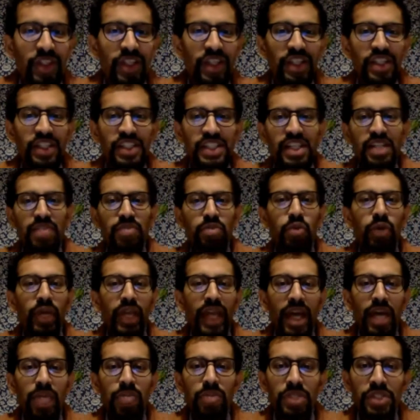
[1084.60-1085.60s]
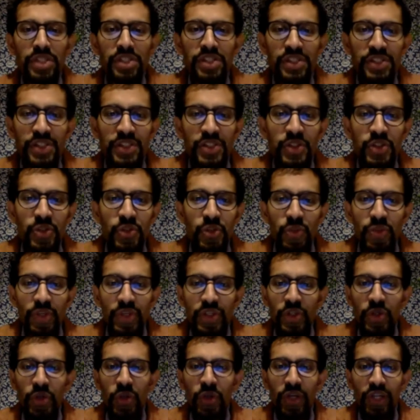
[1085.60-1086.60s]
Tell me what happens to you when
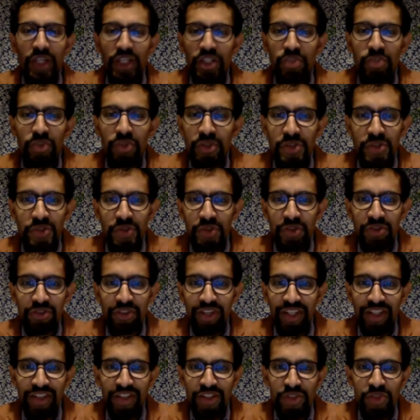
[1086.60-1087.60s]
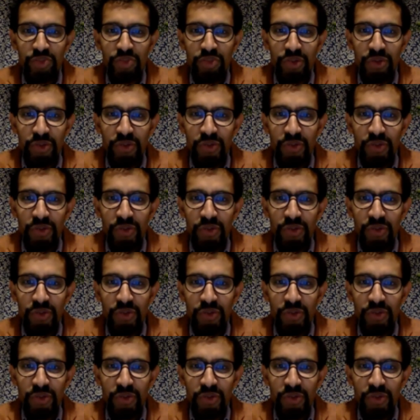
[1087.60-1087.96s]
you're exposed to a virus, Puru?